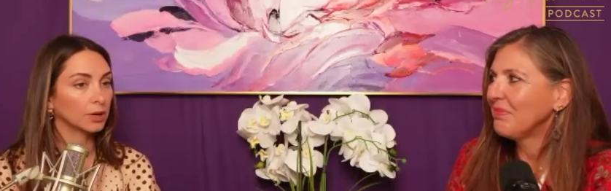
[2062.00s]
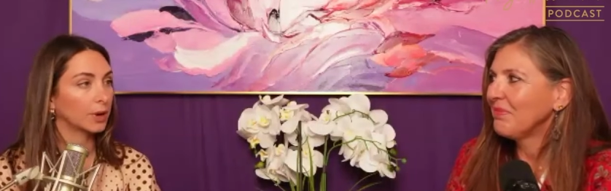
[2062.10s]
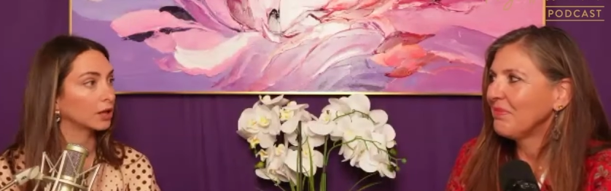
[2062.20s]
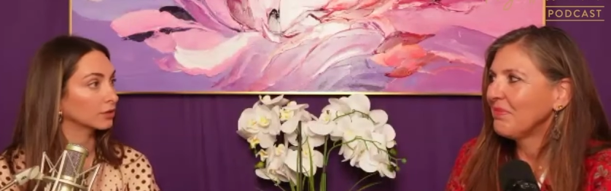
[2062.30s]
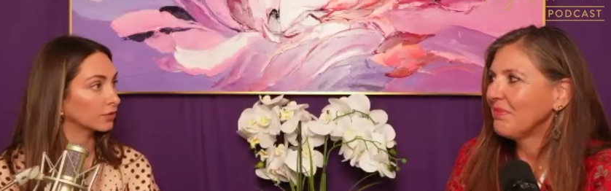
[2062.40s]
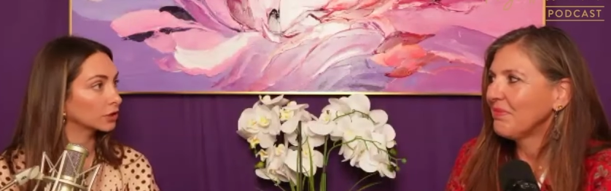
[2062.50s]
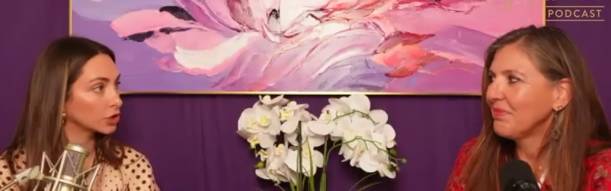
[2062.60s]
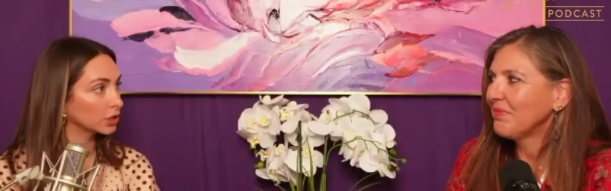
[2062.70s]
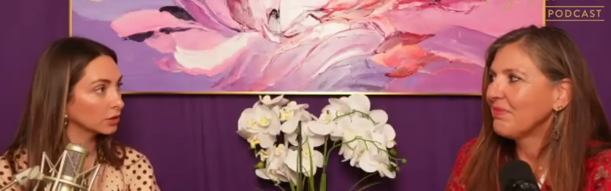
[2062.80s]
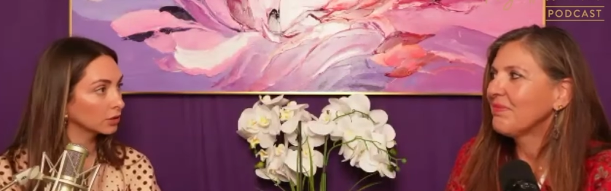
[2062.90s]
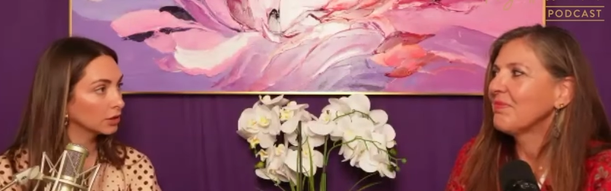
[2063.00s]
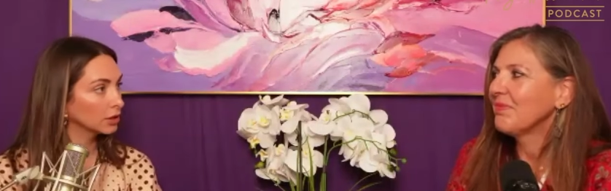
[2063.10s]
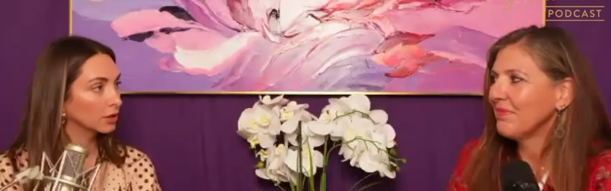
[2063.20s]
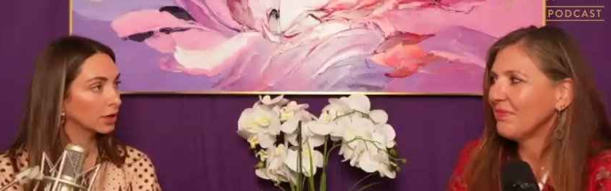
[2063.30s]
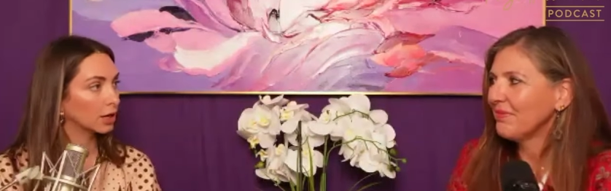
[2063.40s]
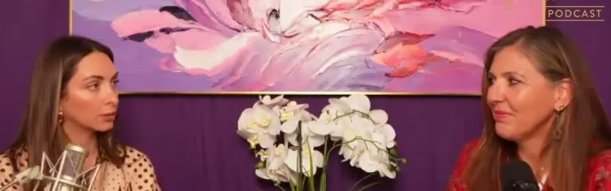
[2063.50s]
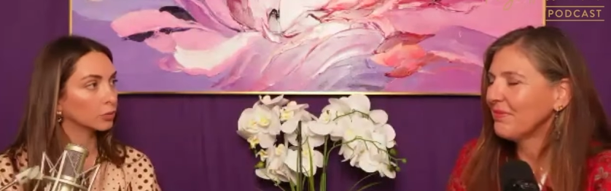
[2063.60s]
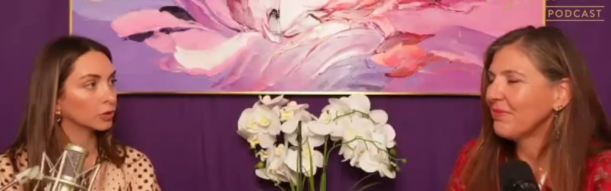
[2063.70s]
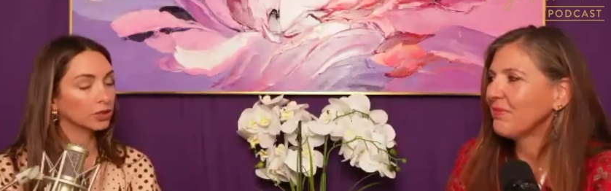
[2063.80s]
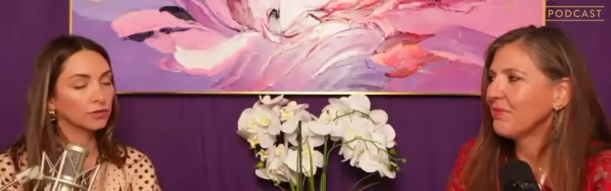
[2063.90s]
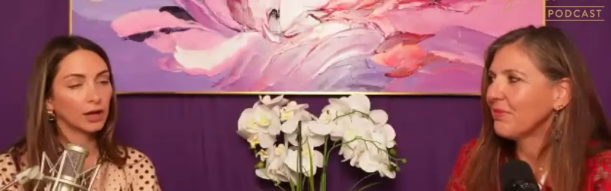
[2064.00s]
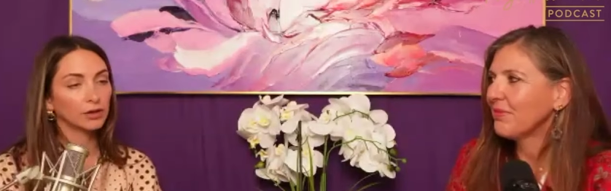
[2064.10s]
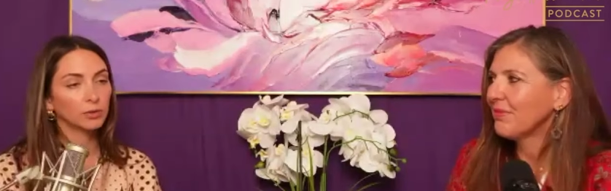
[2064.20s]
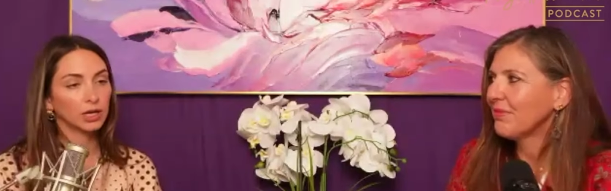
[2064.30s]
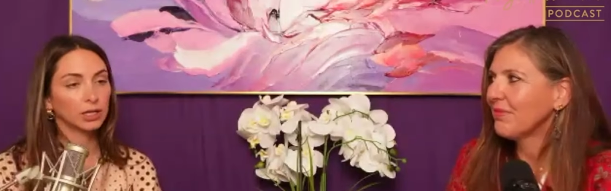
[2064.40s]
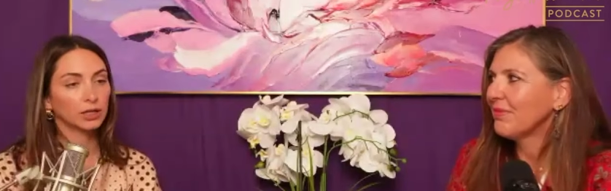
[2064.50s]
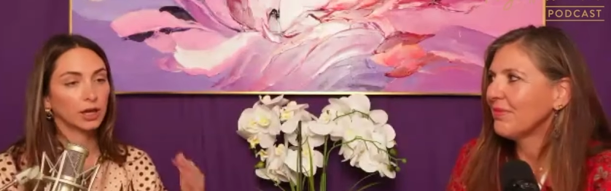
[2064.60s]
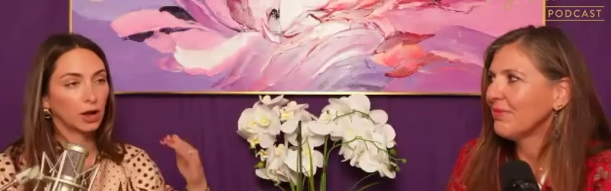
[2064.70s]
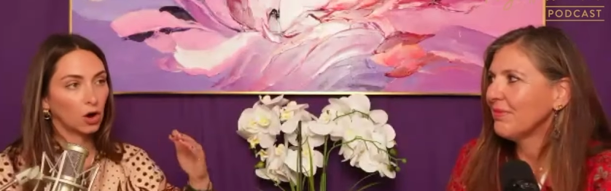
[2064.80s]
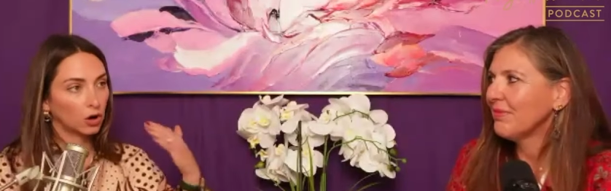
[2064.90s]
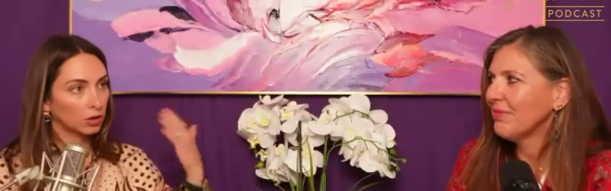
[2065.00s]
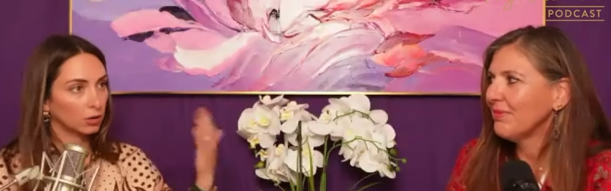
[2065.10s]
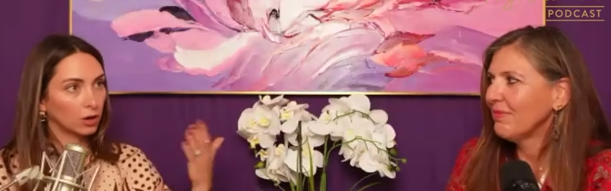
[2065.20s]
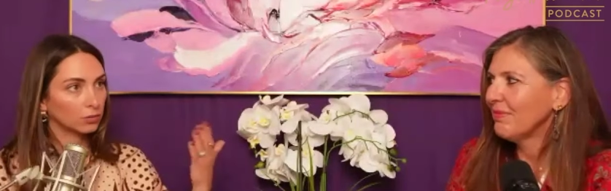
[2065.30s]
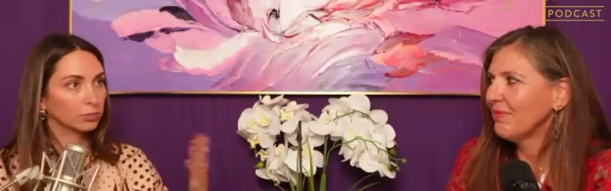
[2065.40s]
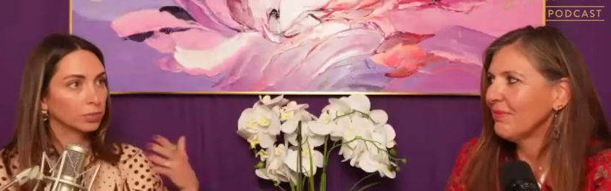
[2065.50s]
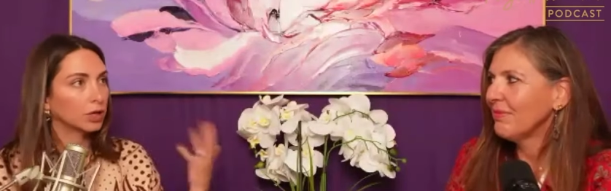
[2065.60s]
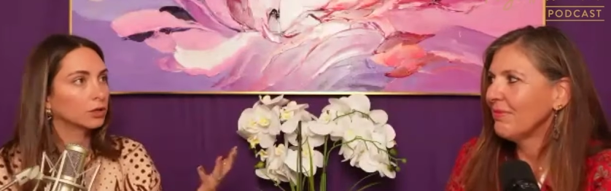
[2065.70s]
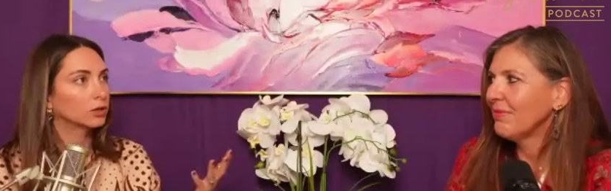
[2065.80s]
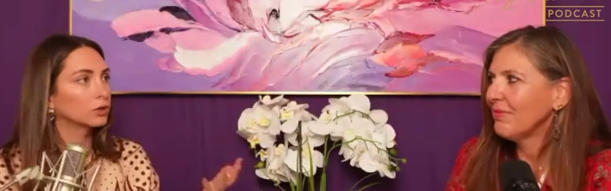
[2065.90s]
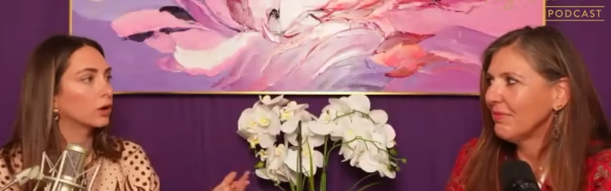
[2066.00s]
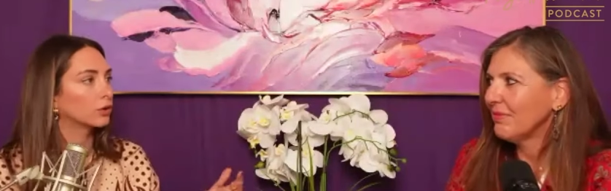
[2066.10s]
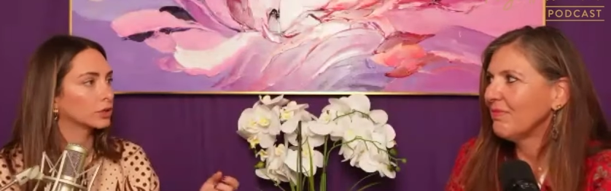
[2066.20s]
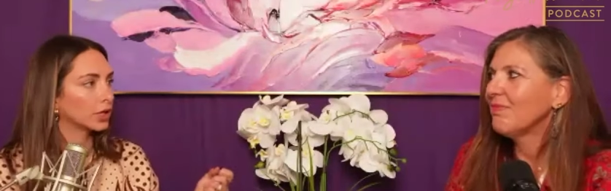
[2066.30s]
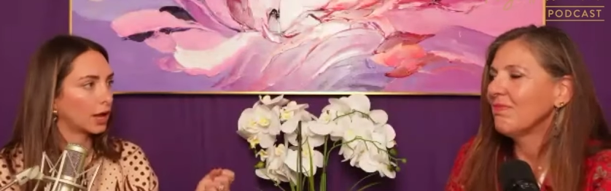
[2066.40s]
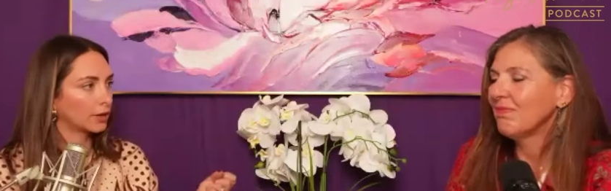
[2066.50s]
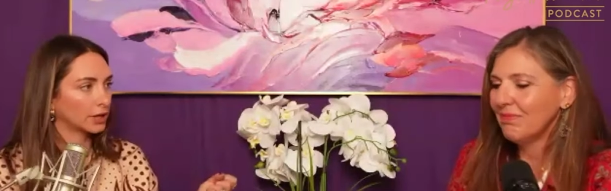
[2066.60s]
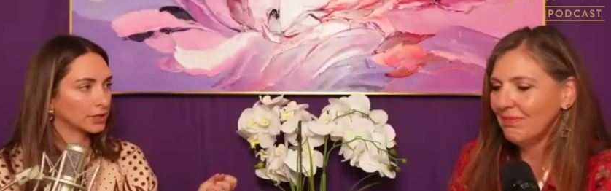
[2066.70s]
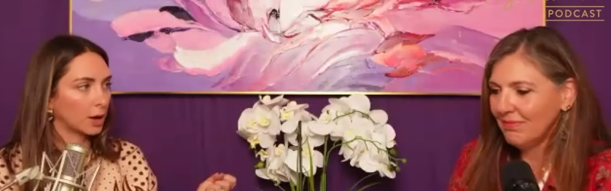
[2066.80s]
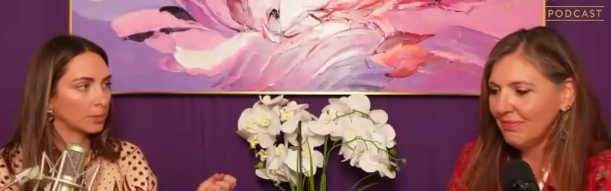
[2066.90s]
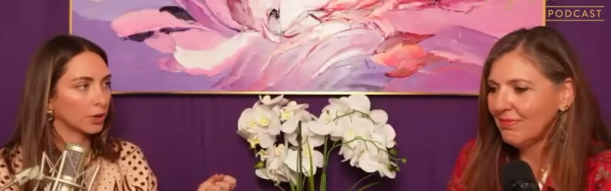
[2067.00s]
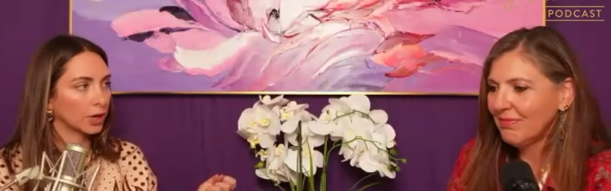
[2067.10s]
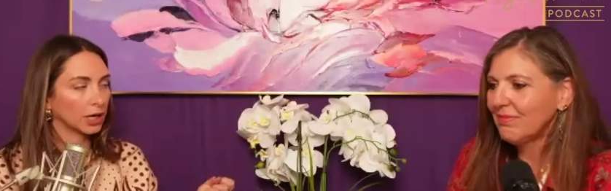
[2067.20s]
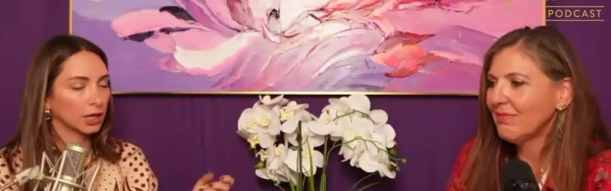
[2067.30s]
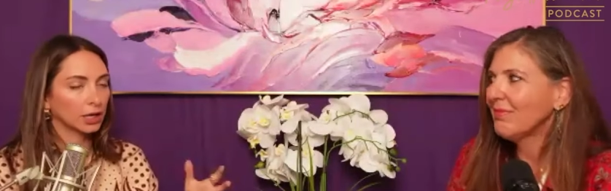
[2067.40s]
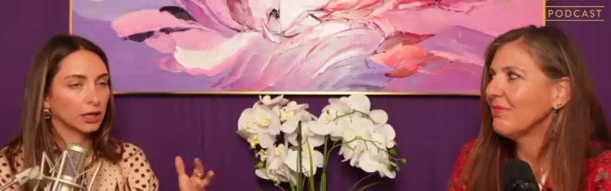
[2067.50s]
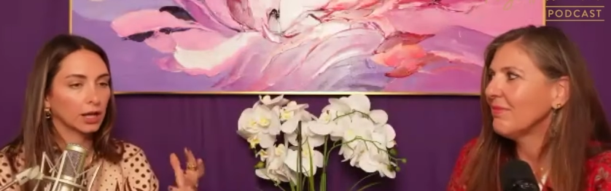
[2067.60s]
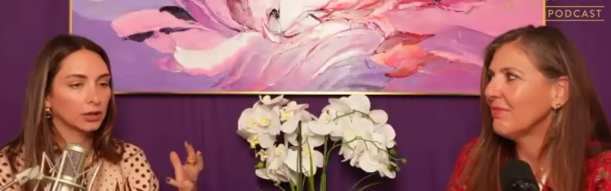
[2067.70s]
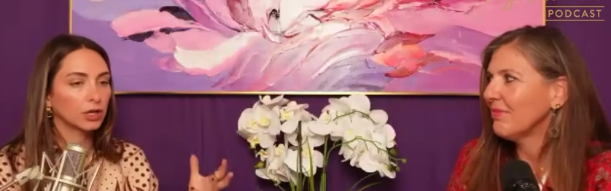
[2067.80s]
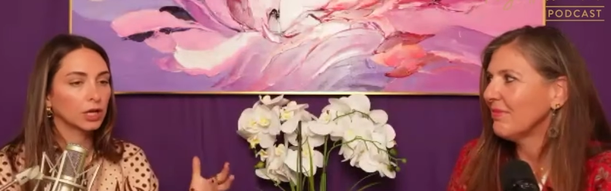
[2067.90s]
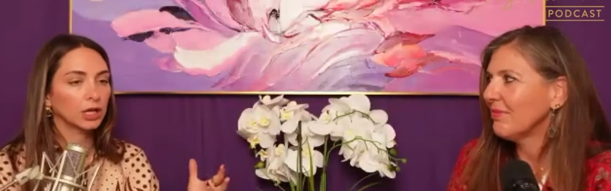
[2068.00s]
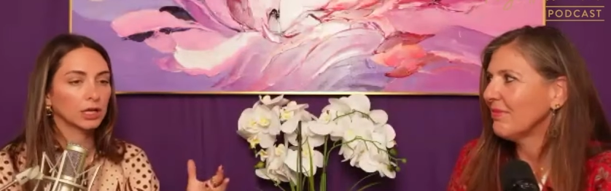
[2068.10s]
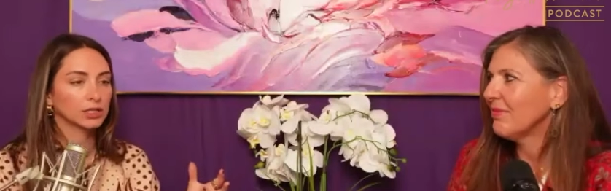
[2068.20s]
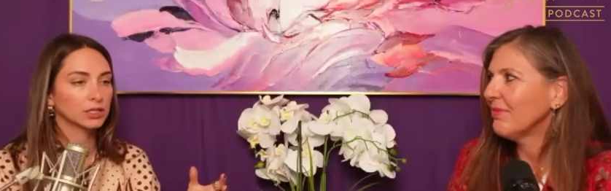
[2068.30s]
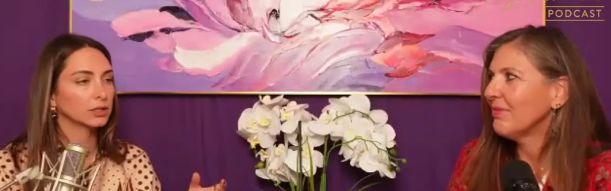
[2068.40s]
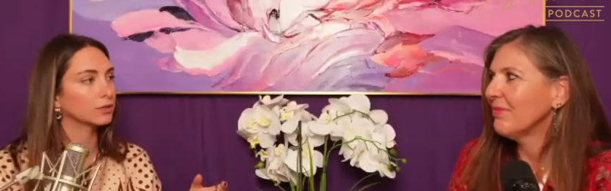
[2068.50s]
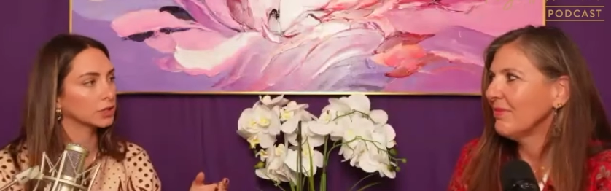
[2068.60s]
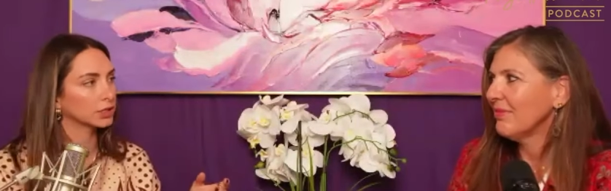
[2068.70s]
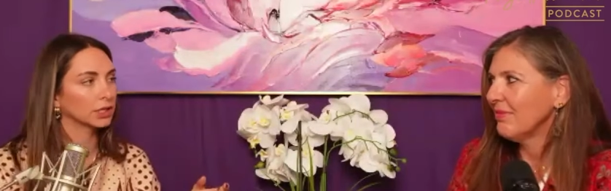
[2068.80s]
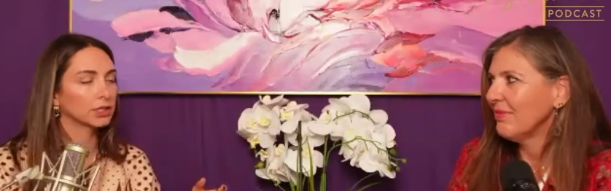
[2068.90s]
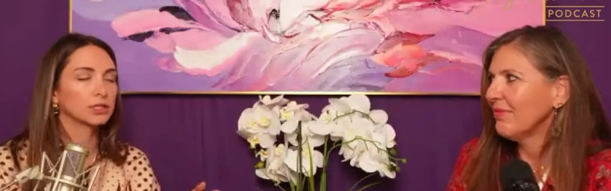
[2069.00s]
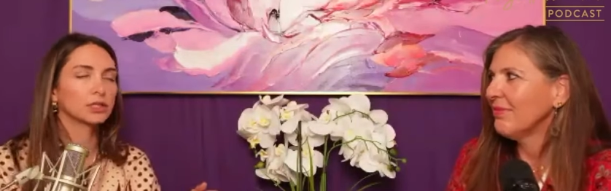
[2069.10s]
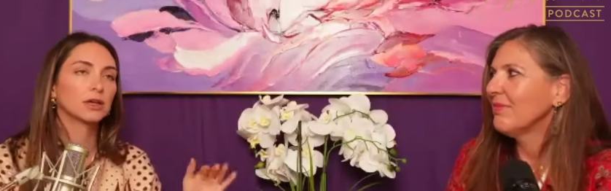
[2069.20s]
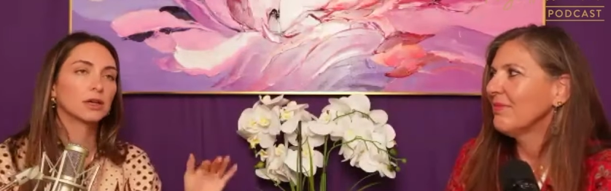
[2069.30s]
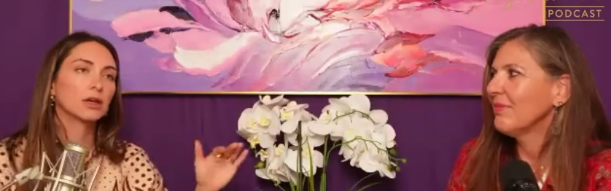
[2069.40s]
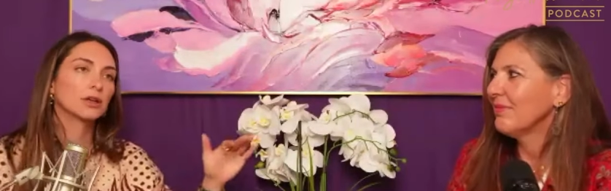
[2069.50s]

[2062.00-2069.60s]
Speaker 1: metabolic function. really evaluating like our blood glucose and how that's operating, and looking at insulin resistance.